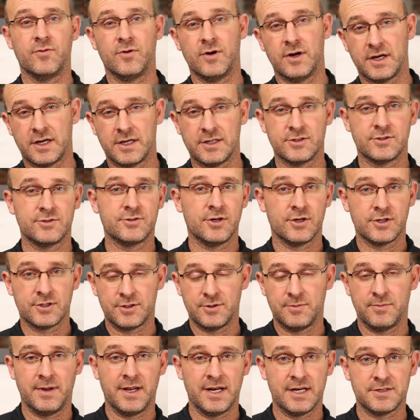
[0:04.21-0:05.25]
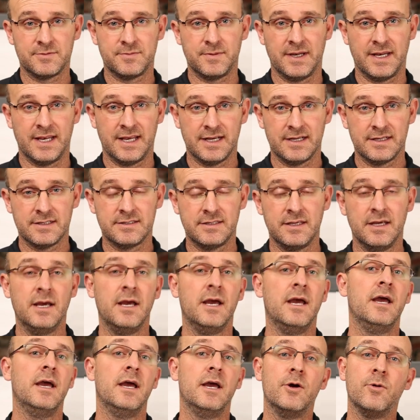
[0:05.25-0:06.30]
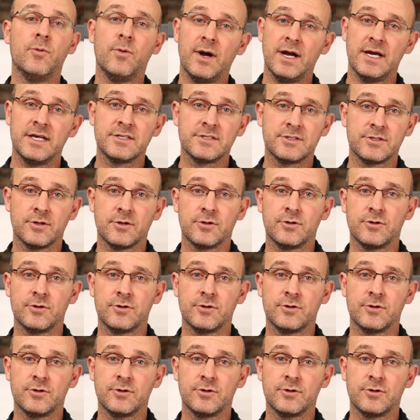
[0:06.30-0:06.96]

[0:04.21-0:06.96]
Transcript: of what construction management is and why it's so